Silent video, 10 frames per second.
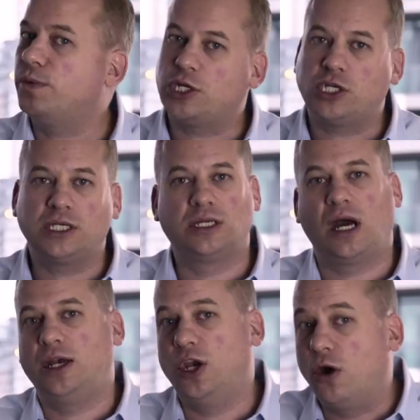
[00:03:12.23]
but she's
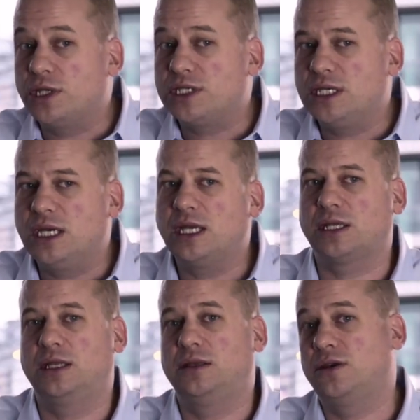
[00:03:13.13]
not noticing
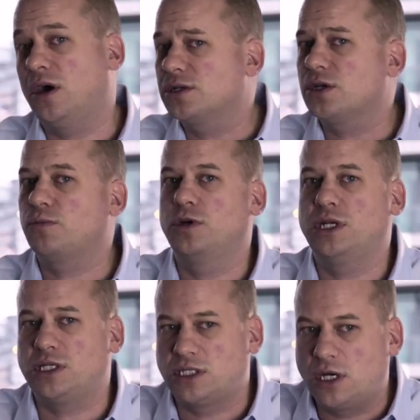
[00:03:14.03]
it, and dogs are
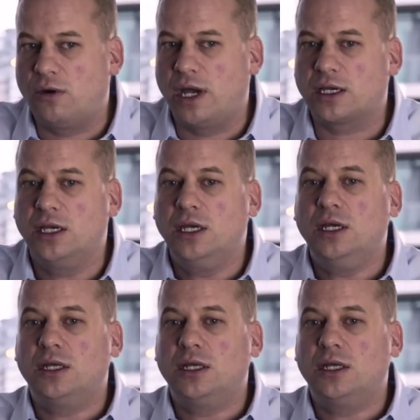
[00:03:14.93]
pretty stoic.